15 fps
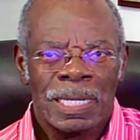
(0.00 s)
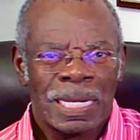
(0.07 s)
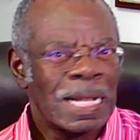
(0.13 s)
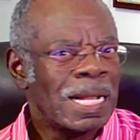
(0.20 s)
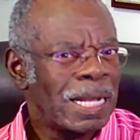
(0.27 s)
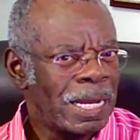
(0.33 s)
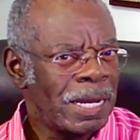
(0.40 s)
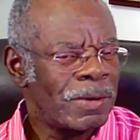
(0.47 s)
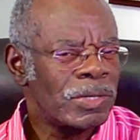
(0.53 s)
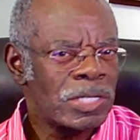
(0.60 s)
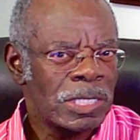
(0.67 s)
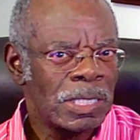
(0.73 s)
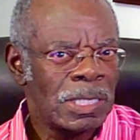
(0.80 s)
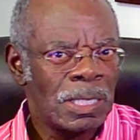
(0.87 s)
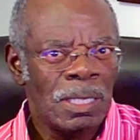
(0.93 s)
get
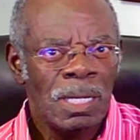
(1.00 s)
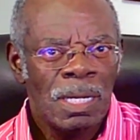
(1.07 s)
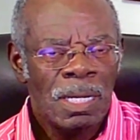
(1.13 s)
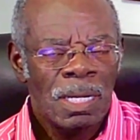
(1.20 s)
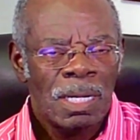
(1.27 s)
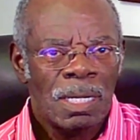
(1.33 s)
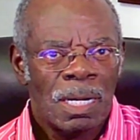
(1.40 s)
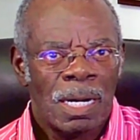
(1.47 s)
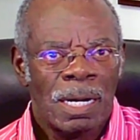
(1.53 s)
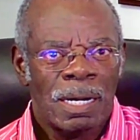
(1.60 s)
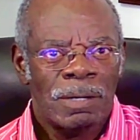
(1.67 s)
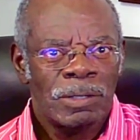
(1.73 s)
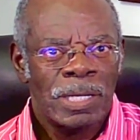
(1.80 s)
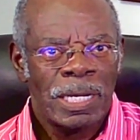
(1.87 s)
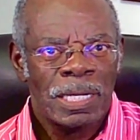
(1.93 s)
clarity,
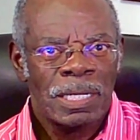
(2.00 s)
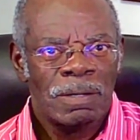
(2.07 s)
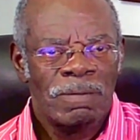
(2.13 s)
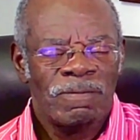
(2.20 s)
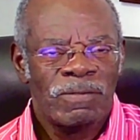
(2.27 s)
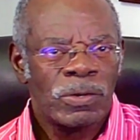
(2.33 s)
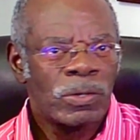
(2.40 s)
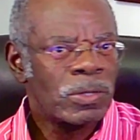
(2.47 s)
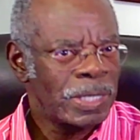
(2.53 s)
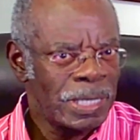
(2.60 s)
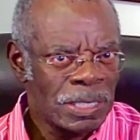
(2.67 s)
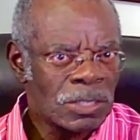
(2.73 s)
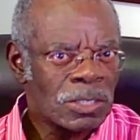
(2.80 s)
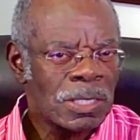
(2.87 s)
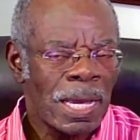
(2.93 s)
uh, get further
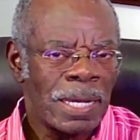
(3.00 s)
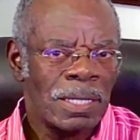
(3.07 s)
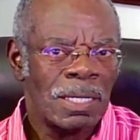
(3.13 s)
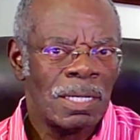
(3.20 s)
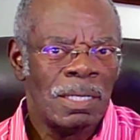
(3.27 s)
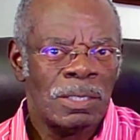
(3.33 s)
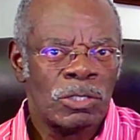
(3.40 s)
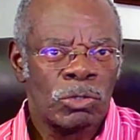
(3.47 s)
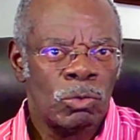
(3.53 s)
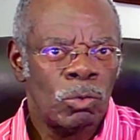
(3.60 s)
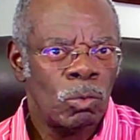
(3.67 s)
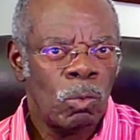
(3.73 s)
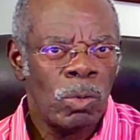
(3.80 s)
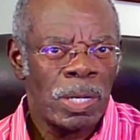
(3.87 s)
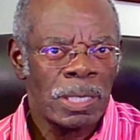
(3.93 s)
insight
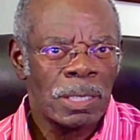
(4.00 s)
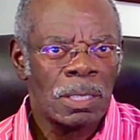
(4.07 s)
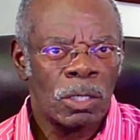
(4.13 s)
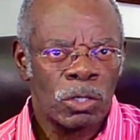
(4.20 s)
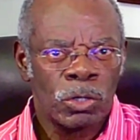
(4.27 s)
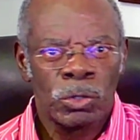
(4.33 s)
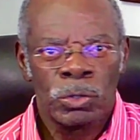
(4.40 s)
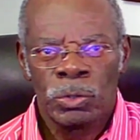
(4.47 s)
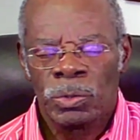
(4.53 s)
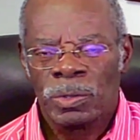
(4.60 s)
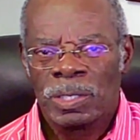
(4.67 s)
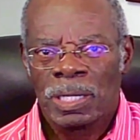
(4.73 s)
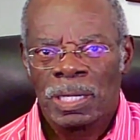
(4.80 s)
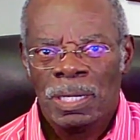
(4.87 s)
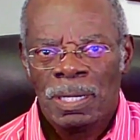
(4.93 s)
into what
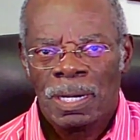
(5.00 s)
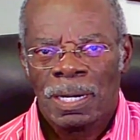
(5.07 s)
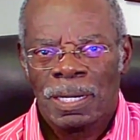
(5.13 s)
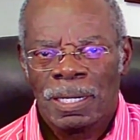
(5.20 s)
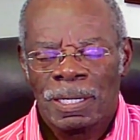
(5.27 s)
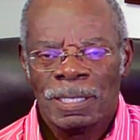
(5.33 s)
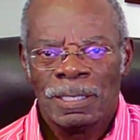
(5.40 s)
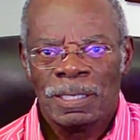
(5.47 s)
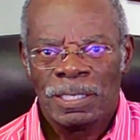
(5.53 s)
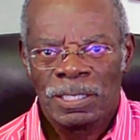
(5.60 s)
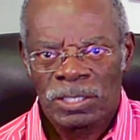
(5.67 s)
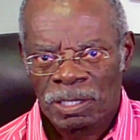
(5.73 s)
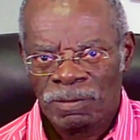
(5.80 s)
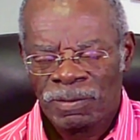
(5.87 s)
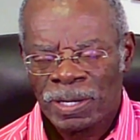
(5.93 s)
occurred uh, in
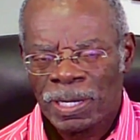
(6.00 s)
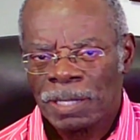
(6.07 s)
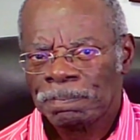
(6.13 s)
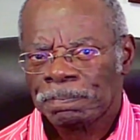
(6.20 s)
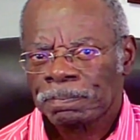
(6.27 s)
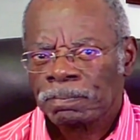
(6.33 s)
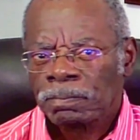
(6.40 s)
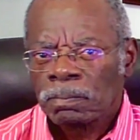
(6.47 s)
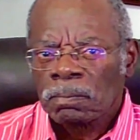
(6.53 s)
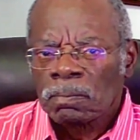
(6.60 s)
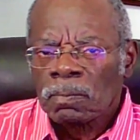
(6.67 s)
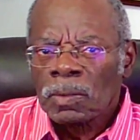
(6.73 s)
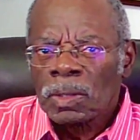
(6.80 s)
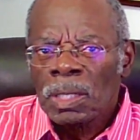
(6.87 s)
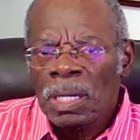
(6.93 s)
this event.
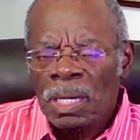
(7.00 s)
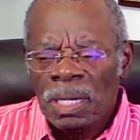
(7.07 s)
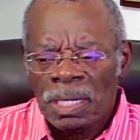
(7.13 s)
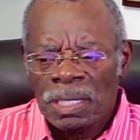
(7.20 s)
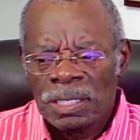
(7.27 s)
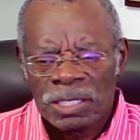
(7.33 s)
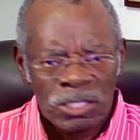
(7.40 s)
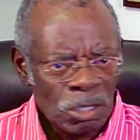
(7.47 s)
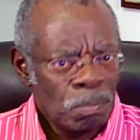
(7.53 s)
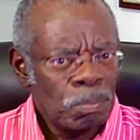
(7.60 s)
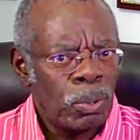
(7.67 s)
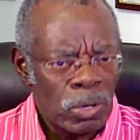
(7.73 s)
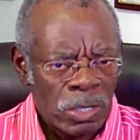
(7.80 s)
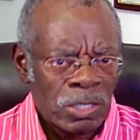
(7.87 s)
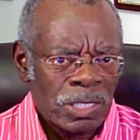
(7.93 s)
It, it's
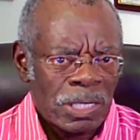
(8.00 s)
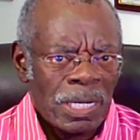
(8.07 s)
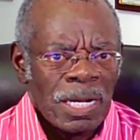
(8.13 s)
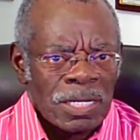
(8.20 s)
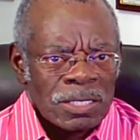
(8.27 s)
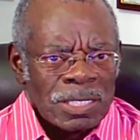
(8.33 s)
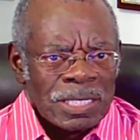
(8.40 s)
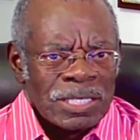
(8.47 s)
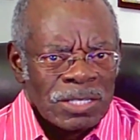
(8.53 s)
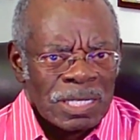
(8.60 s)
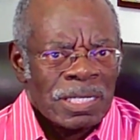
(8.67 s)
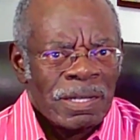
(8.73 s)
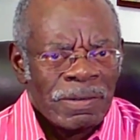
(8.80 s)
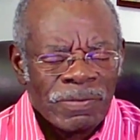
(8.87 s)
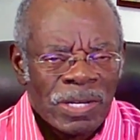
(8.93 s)
important to us, it's
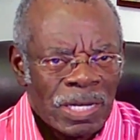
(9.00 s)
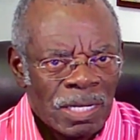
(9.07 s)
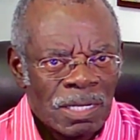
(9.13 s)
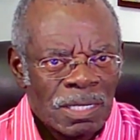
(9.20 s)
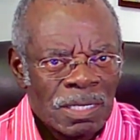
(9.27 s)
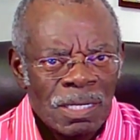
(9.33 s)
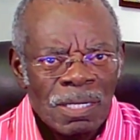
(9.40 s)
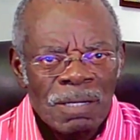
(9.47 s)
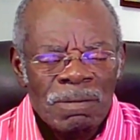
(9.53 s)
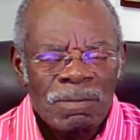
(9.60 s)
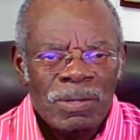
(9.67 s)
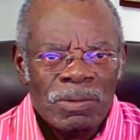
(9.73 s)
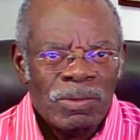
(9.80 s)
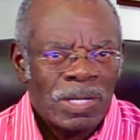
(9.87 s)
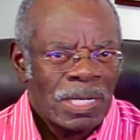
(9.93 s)
significant.
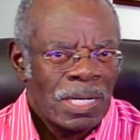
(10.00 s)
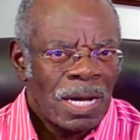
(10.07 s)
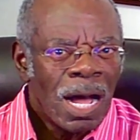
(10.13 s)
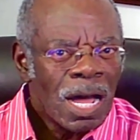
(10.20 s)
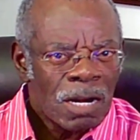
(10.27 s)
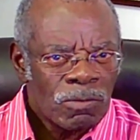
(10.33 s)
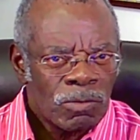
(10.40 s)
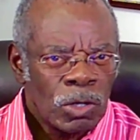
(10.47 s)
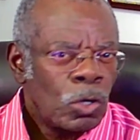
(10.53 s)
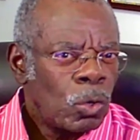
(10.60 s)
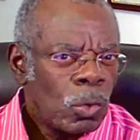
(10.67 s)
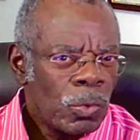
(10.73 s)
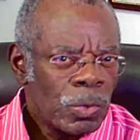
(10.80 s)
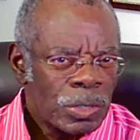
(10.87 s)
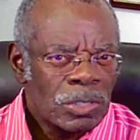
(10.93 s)
When, when God
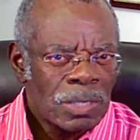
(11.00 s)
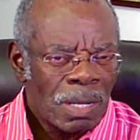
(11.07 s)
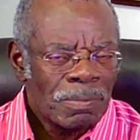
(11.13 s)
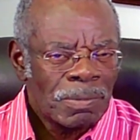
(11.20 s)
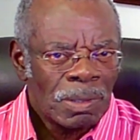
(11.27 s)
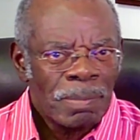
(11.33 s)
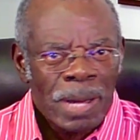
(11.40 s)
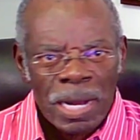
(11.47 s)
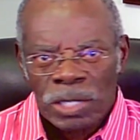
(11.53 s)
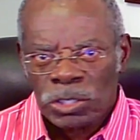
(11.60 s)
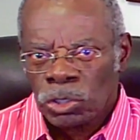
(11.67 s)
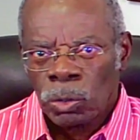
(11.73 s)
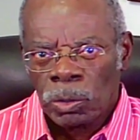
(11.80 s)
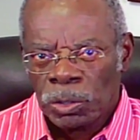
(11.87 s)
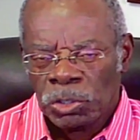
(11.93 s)
records something by
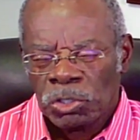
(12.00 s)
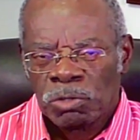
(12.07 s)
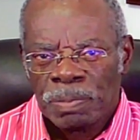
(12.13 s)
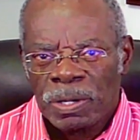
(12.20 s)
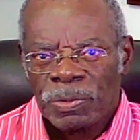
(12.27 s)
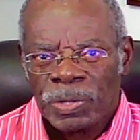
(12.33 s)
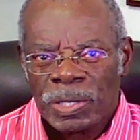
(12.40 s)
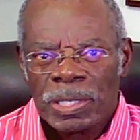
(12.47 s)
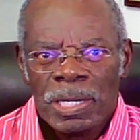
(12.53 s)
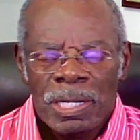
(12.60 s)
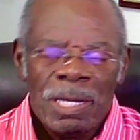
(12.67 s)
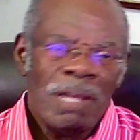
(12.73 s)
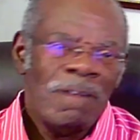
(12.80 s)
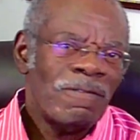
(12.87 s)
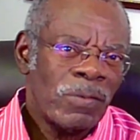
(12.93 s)
His Holy Spirit
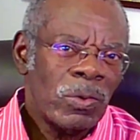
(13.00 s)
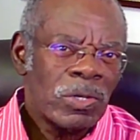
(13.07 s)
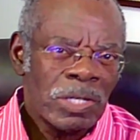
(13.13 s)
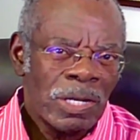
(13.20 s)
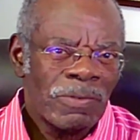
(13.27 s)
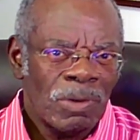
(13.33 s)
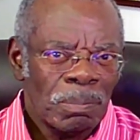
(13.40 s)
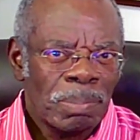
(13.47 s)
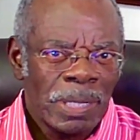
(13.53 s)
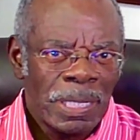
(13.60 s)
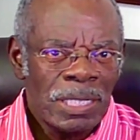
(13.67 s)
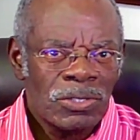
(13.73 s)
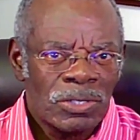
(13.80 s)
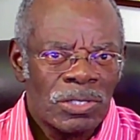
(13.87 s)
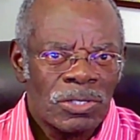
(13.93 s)
in four different
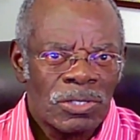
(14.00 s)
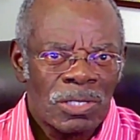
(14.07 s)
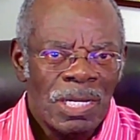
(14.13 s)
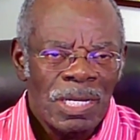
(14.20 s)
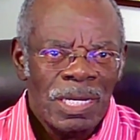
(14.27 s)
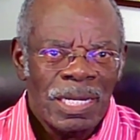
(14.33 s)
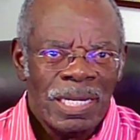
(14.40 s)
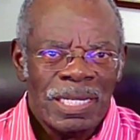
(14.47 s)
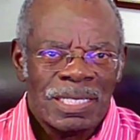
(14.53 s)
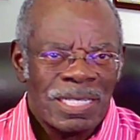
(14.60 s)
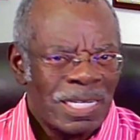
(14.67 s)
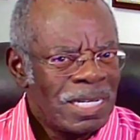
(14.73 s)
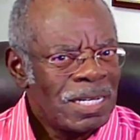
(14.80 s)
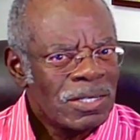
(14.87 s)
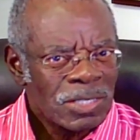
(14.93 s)
places,
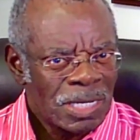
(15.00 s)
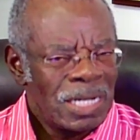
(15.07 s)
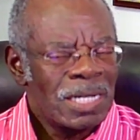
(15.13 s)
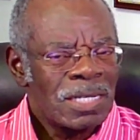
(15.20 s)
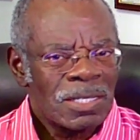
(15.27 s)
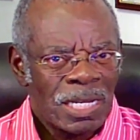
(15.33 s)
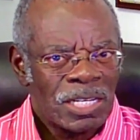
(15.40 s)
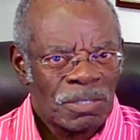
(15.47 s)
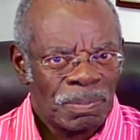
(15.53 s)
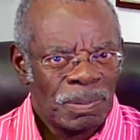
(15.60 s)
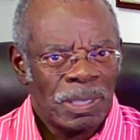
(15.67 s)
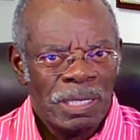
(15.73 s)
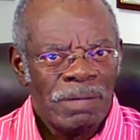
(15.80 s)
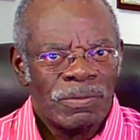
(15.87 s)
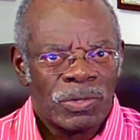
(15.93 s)
it tells us as
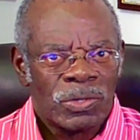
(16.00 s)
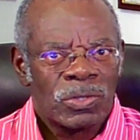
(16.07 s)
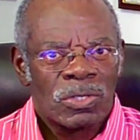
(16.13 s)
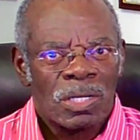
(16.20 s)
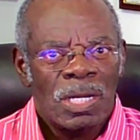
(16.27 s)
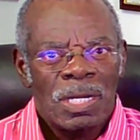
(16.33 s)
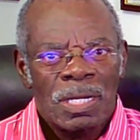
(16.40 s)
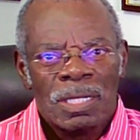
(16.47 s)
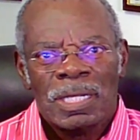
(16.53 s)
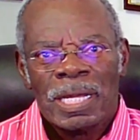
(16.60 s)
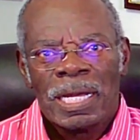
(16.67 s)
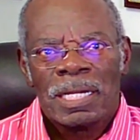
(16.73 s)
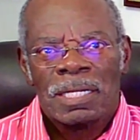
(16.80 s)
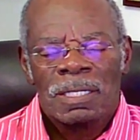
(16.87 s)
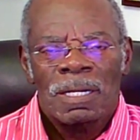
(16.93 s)
believers
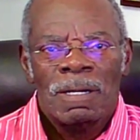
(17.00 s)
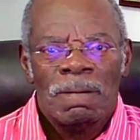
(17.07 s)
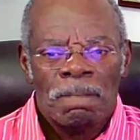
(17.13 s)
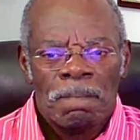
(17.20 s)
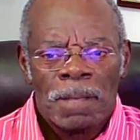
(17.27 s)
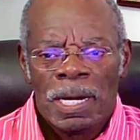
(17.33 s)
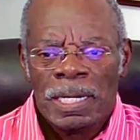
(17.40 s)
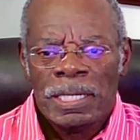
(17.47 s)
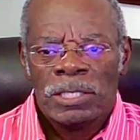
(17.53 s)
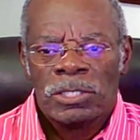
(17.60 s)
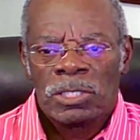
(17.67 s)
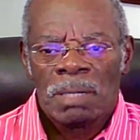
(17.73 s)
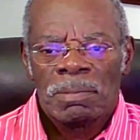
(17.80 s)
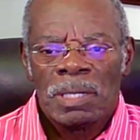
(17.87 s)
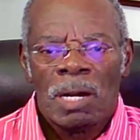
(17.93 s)
that uh,
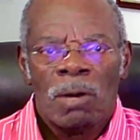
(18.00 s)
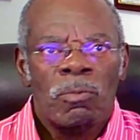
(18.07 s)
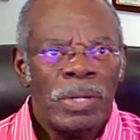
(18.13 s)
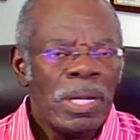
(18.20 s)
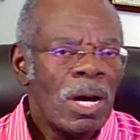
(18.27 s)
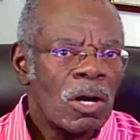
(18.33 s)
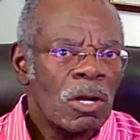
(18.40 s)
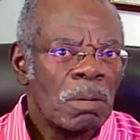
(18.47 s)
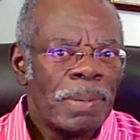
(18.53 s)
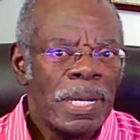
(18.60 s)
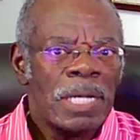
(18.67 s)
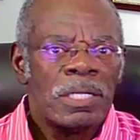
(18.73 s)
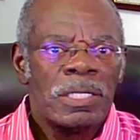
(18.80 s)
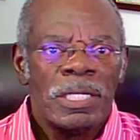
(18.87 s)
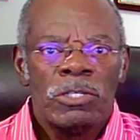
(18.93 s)
is something that we ought to
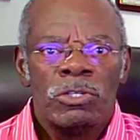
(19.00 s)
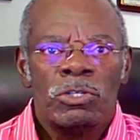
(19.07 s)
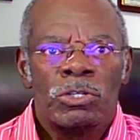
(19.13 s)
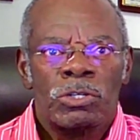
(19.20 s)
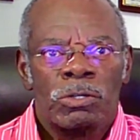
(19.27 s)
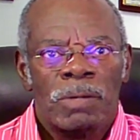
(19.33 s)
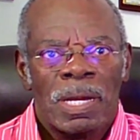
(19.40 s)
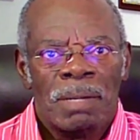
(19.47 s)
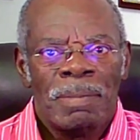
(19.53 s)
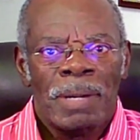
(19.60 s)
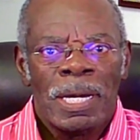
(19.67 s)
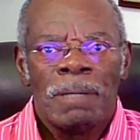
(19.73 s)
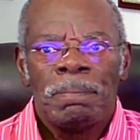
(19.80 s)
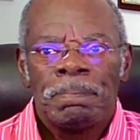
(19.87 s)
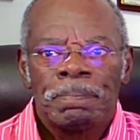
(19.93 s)
pay attention to.
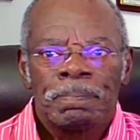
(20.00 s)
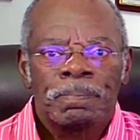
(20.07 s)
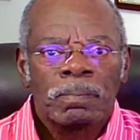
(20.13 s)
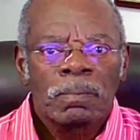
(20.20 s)
Amen.